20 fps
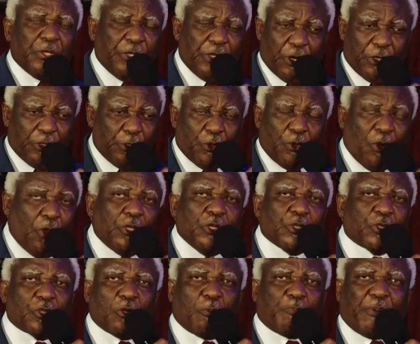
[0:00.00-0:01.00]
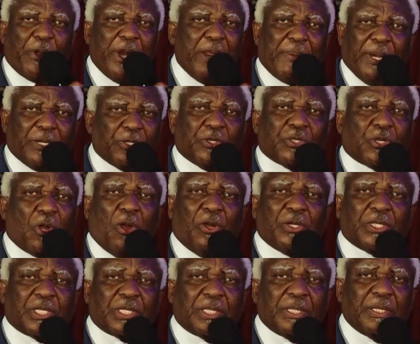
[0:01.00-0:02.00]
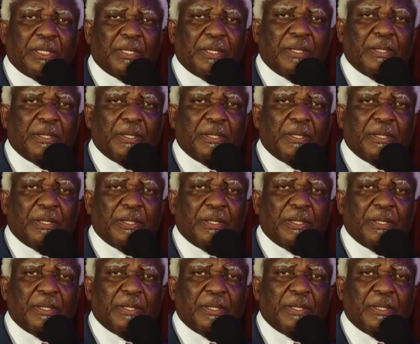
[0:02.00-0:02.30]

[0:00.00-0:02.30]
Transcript: You know you should pray, but you don't.